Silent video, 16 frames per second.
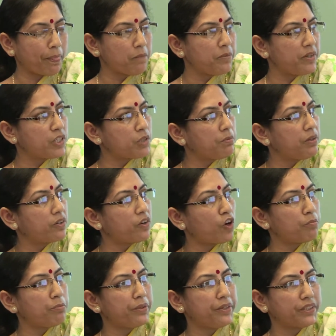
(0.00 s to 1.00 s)
municipal
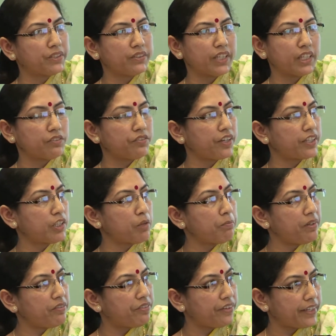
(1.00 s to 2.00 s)
corporations, as for
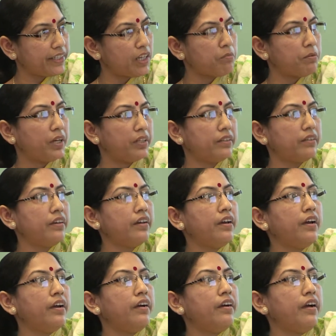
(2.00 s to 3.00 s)
example Faridabad,
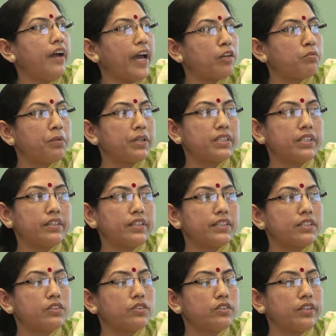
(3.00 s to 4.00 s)
at present
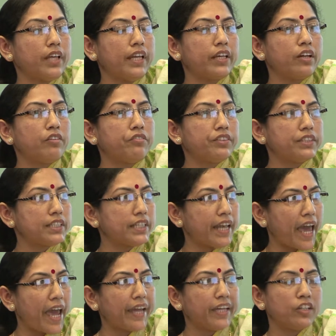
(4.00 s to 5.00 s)
is selling off its
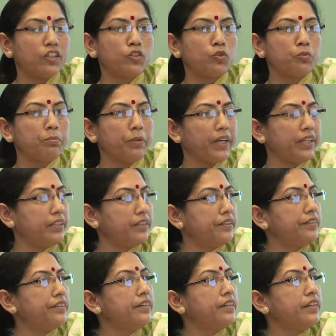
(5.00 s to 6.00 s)
land to pay
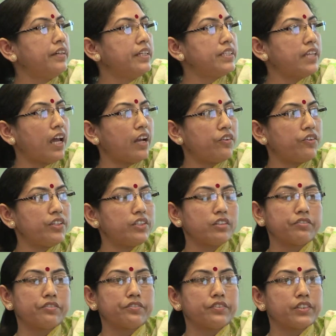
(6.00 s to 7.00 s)
the salaries
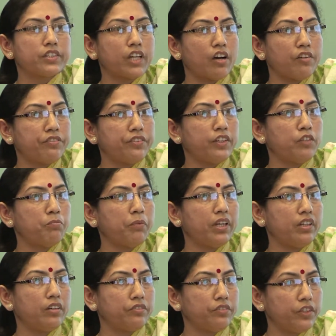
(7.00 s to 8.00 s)
of staff in
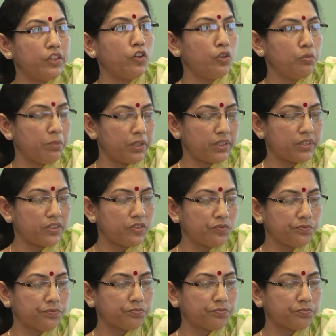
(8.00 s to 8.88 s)
many of the ULBs.